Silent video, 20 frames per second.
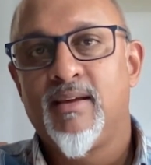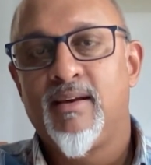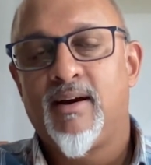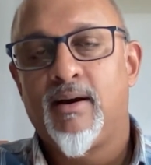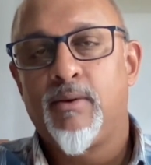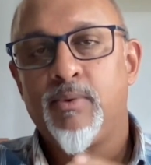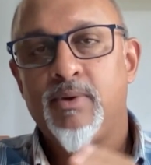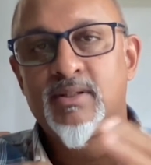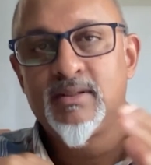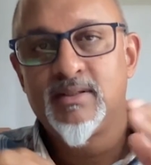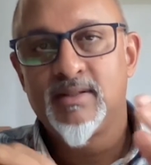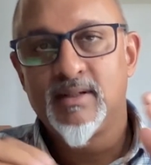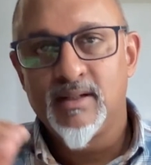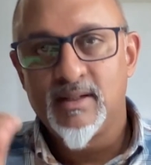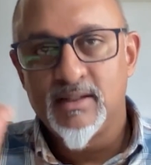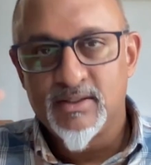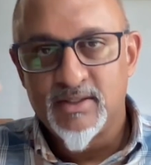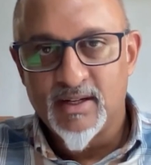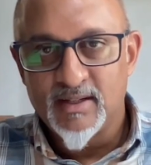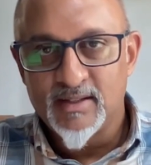Are we
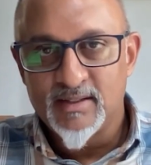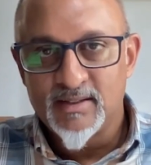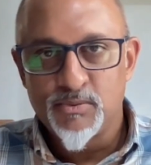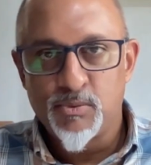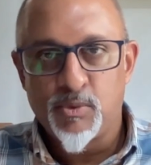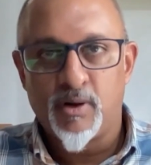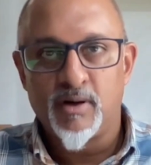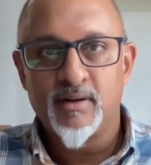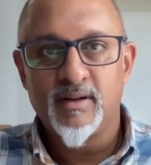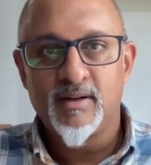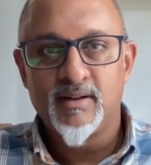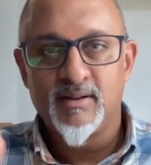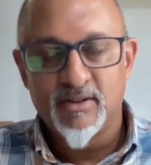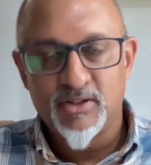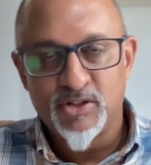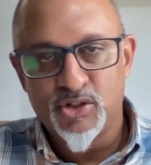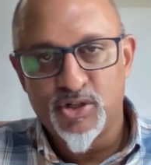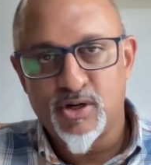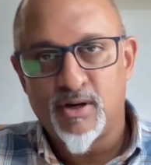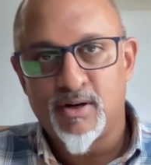still just wanting to
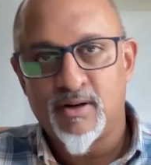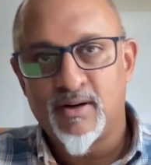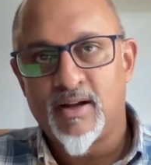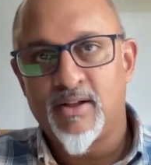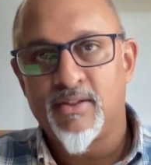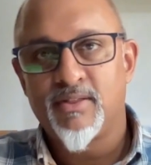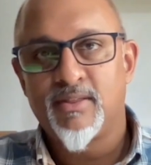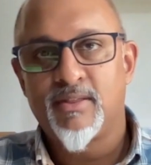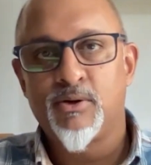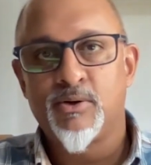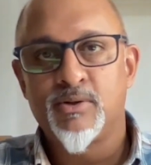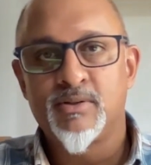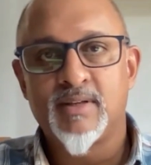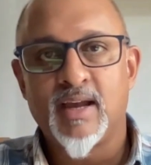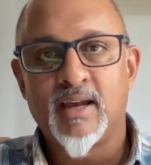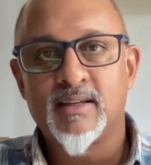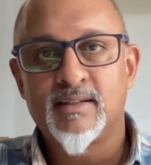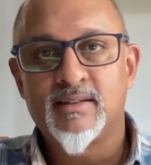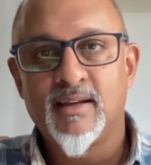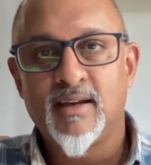churn out those
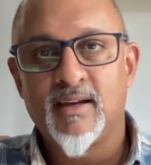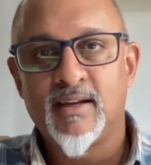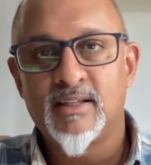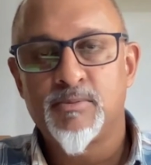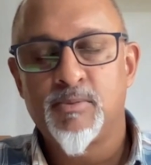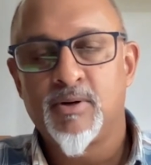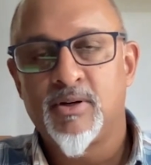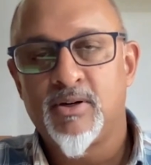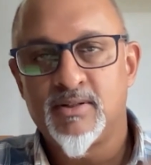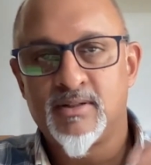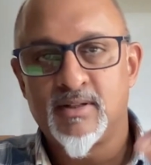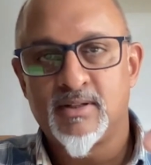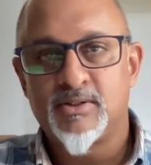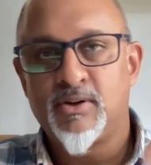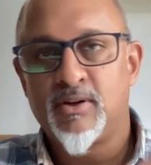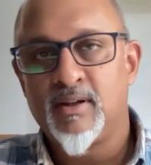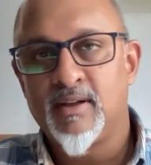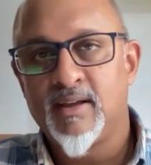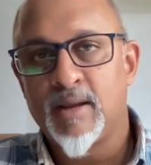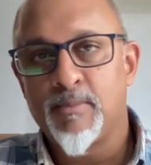essays because it's
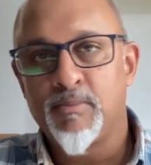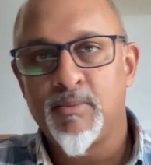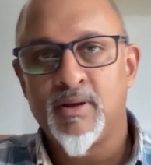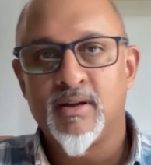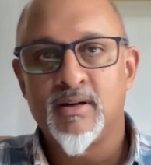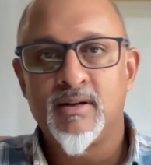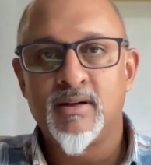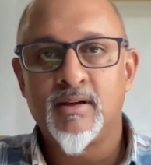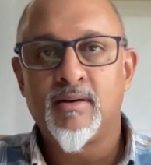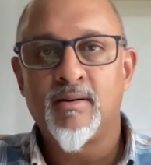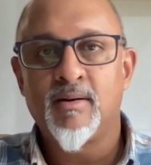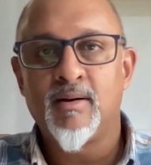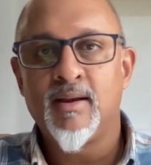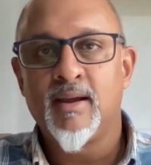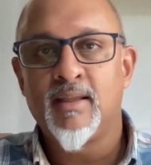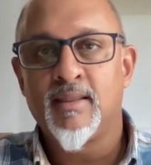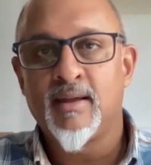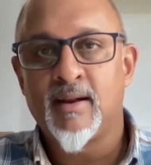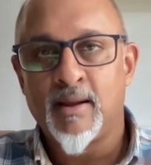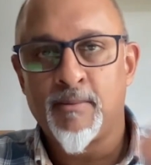going to get me a degree
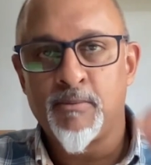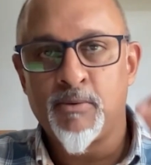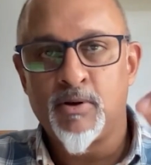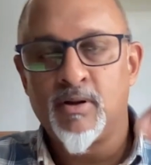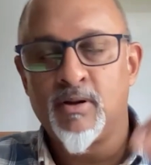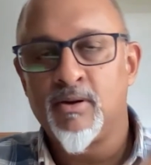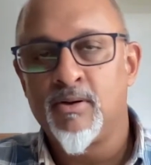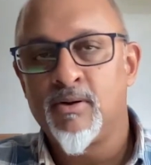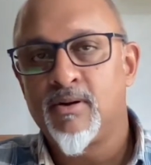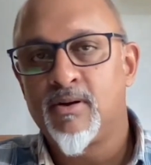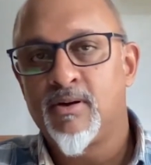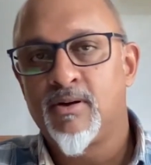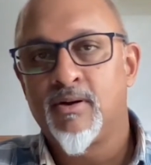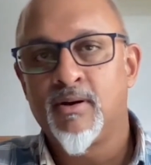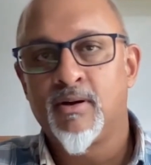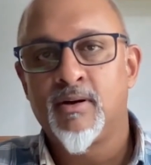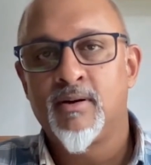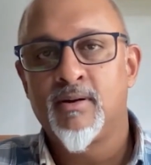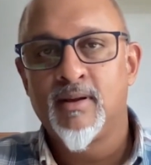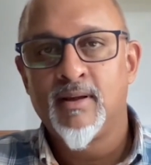and then I'm going to look
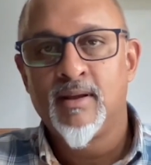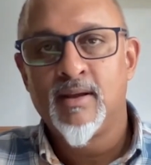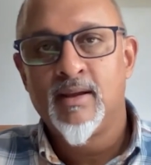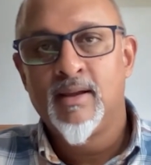good